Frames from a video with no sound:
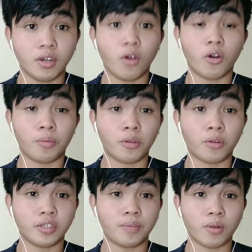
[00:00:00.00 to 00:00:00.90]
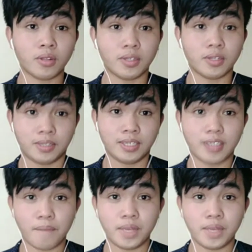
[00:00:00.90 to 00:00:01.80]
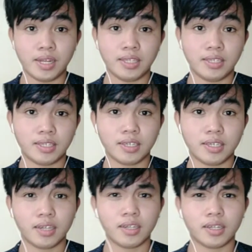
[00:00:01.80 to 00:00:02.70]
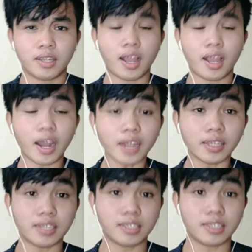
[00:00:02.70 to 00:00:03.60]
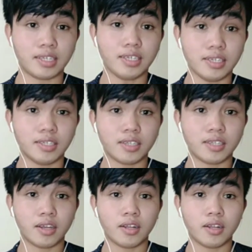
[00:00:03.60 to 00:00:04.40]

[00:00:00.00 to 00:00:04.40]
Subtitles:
or multiple disabilities. The characteristic is